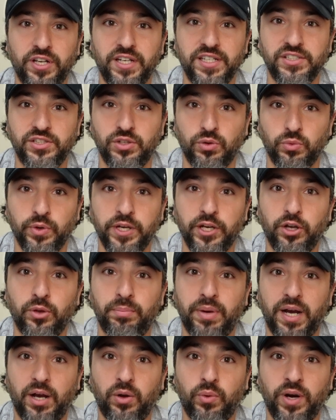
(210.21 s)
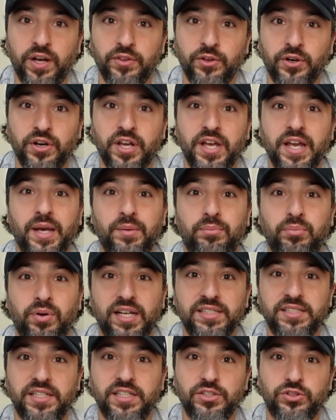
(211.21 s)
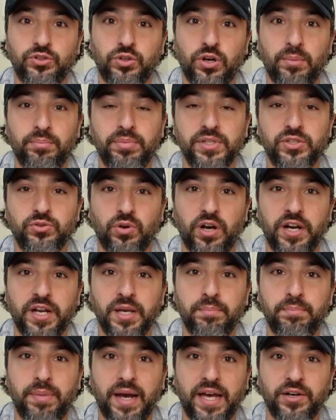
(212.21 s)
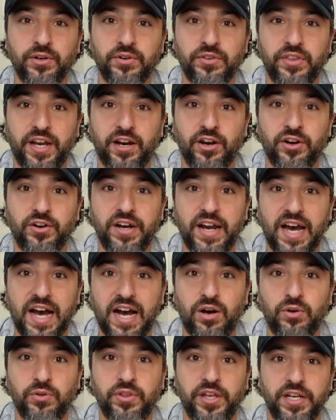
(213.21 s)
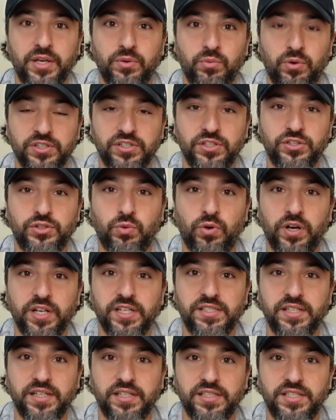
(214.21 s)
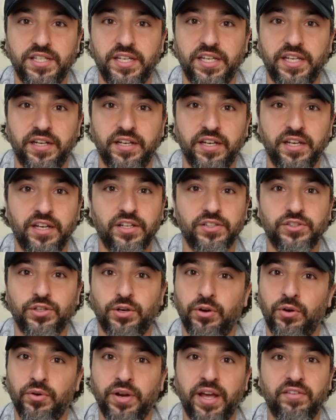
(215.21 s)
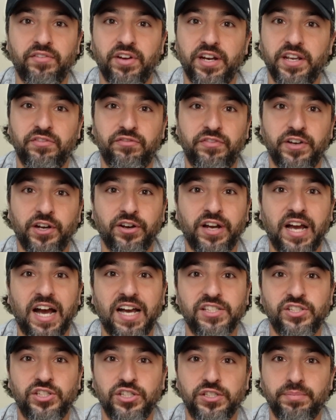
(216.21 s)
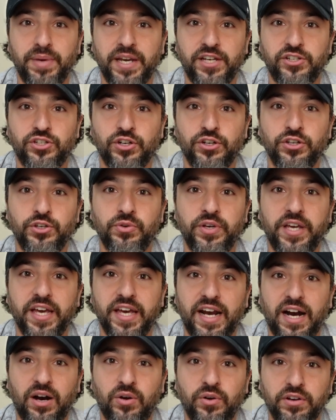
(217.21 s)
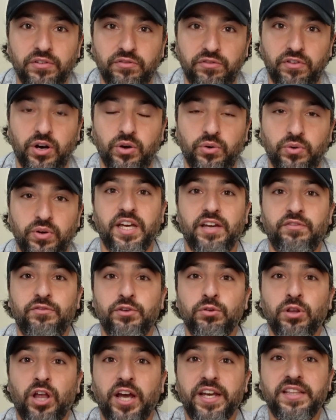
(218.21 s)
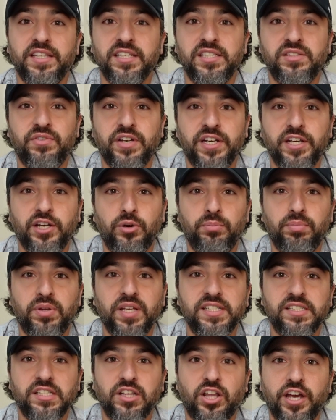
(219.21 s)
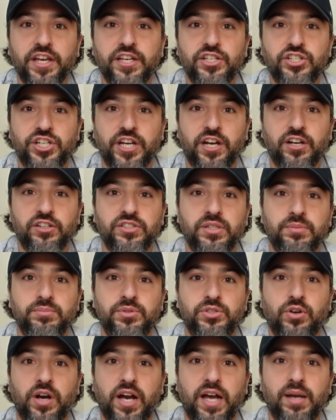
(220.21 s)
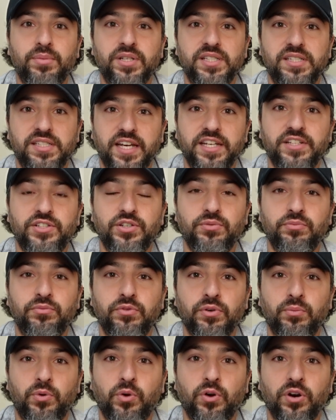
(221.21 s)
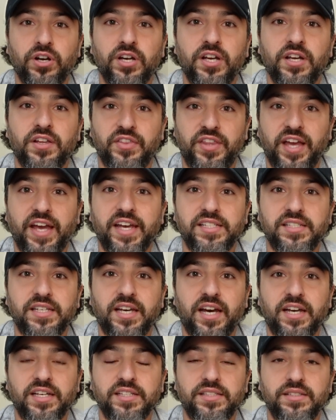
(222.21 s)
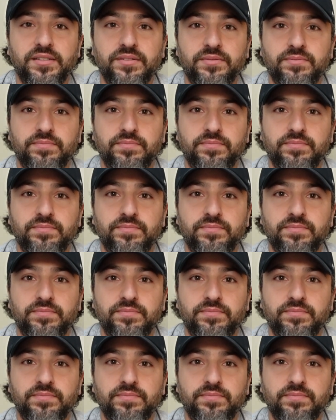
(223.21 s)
is the real bellwether, and President Trump is running better there now than he was in 2016. So don't have any fear, guys. Just make sure you get out and vote. If you like this video, please like, share, subscribe, and stay tuned for more. Thanks, guys.